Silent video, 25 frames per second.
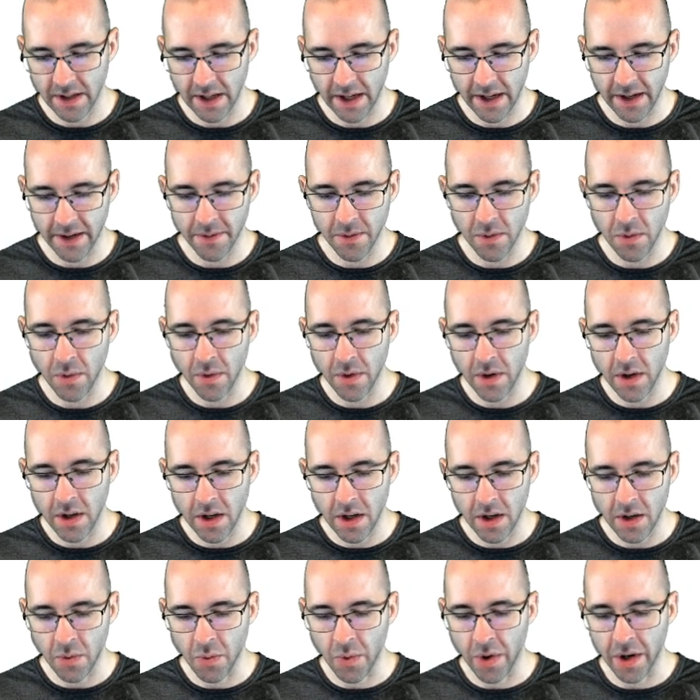Okay.
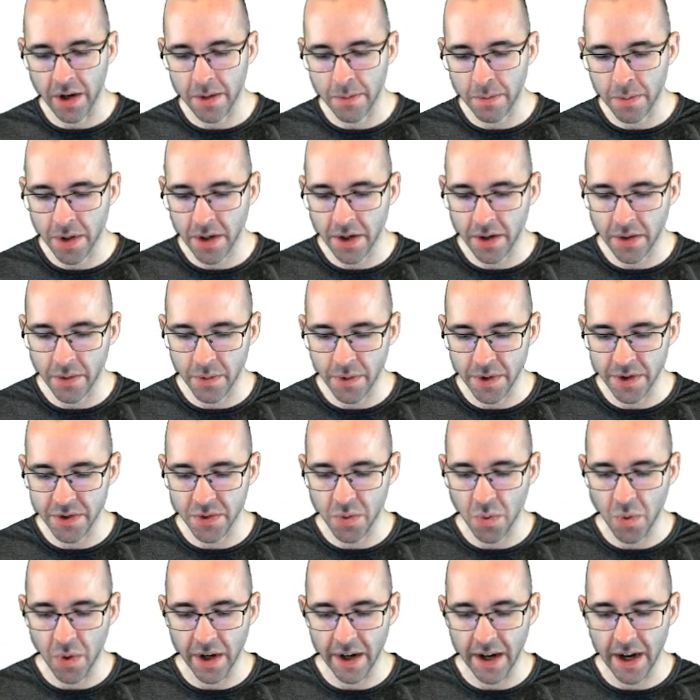One input
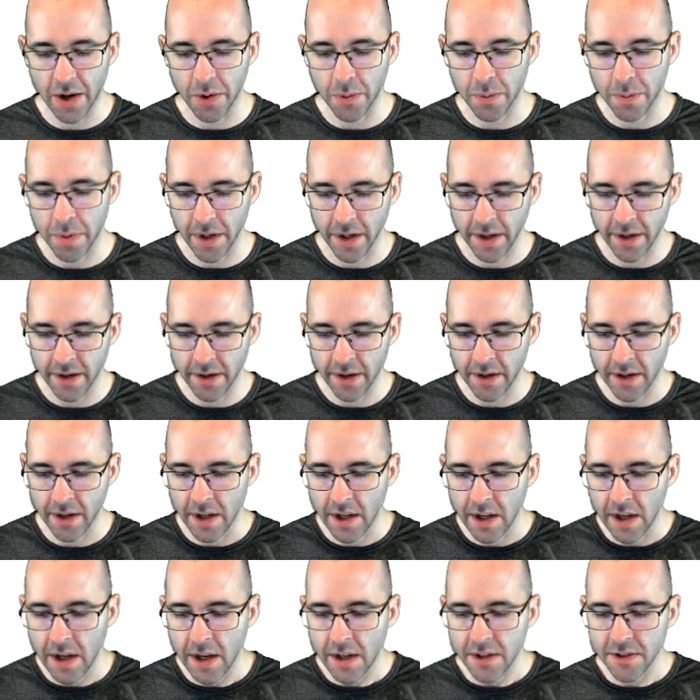was one output.
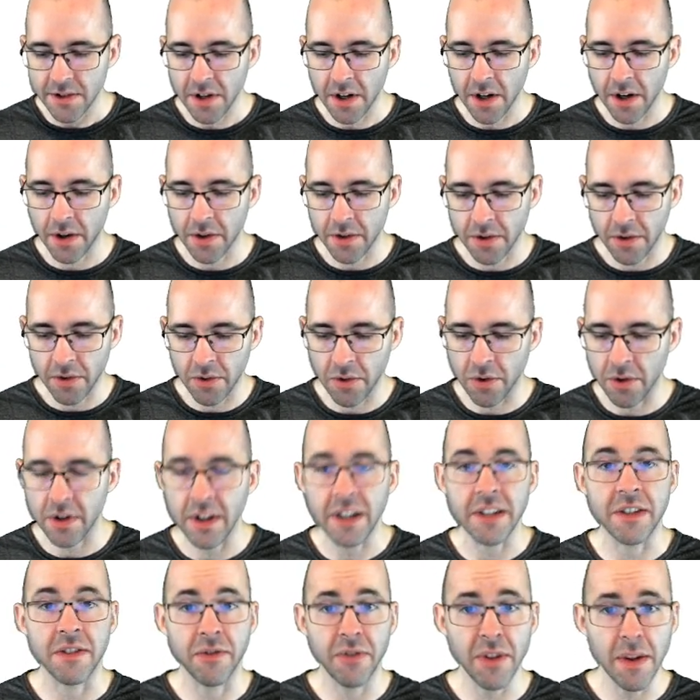Now,
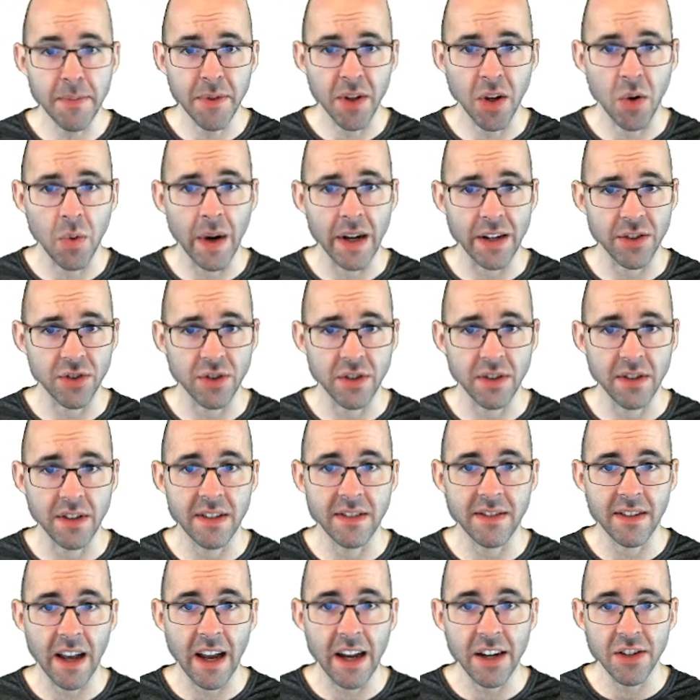let's flip the question
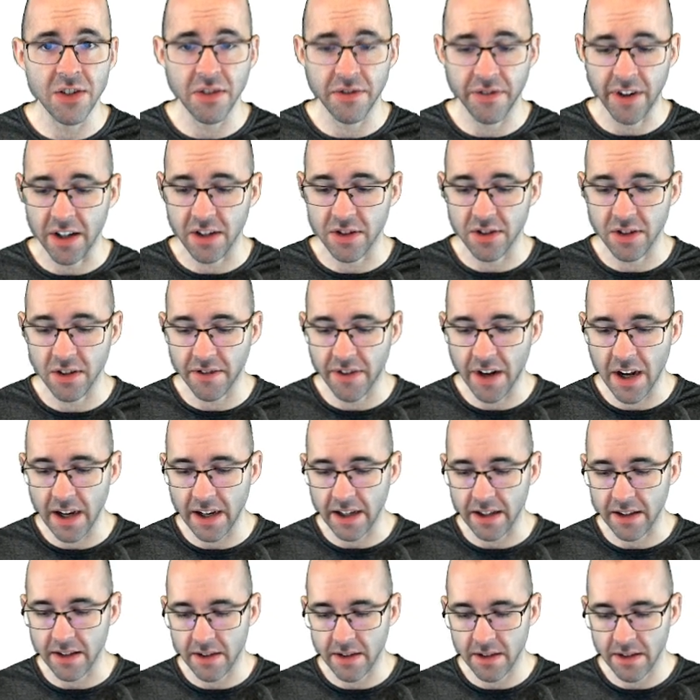Is age a function of
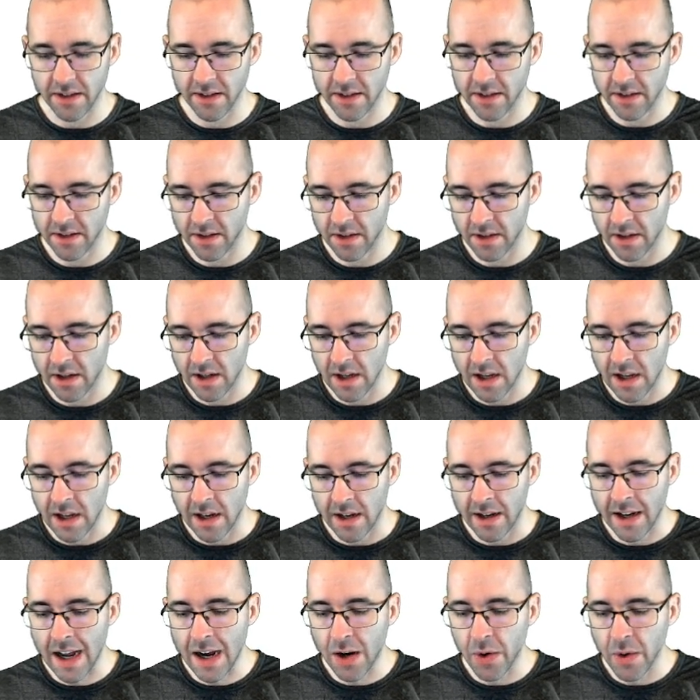height?
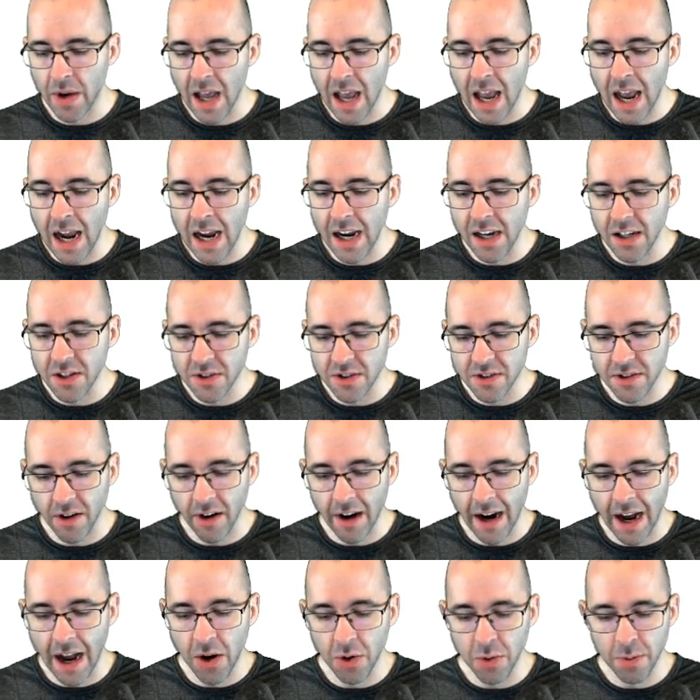Now, age is
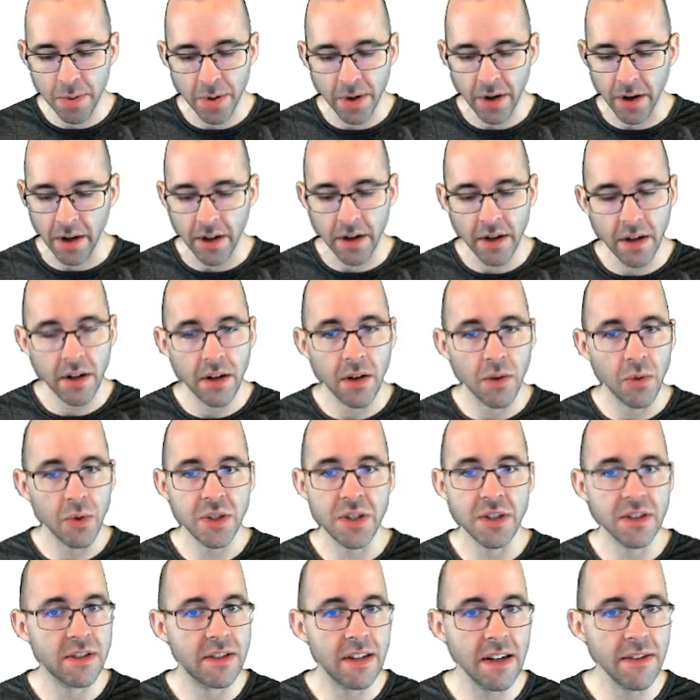our output,
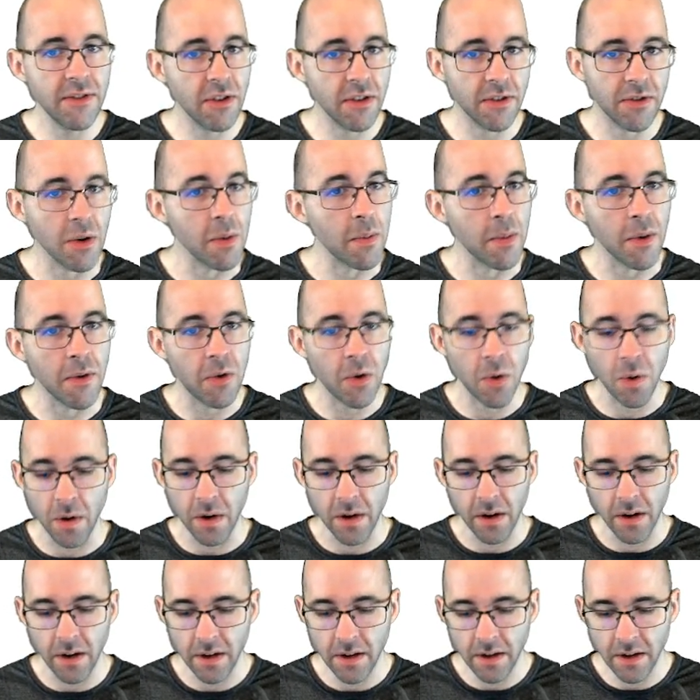which is different from
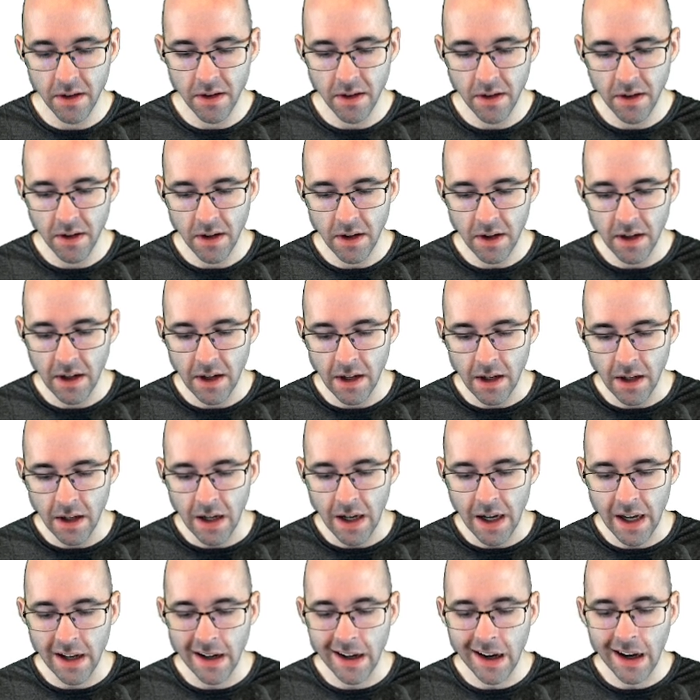before.
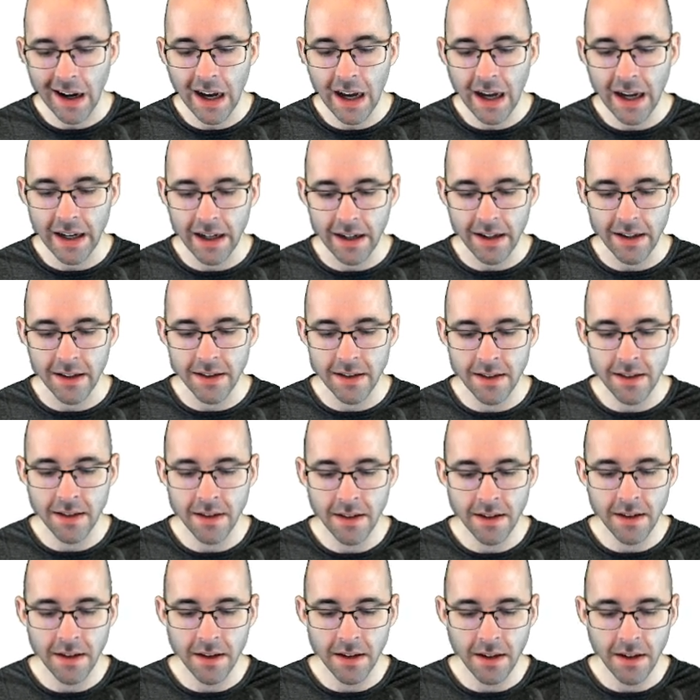And height
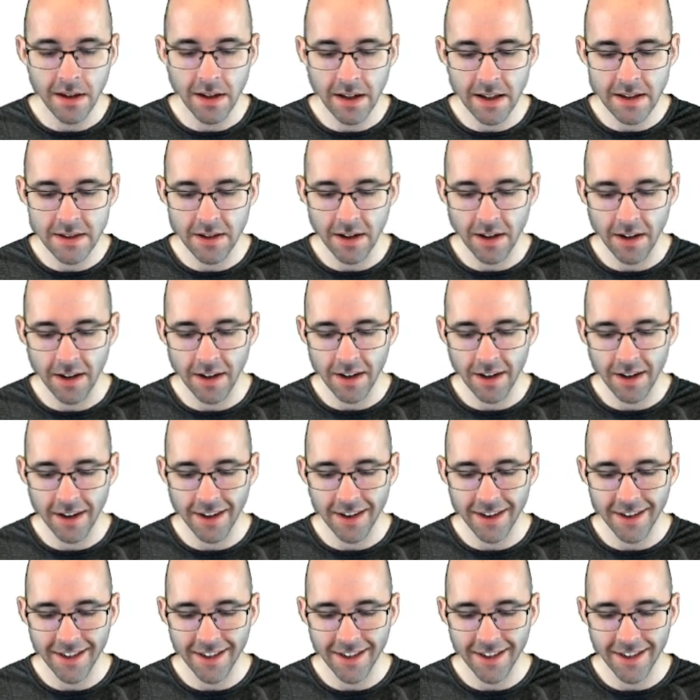is our.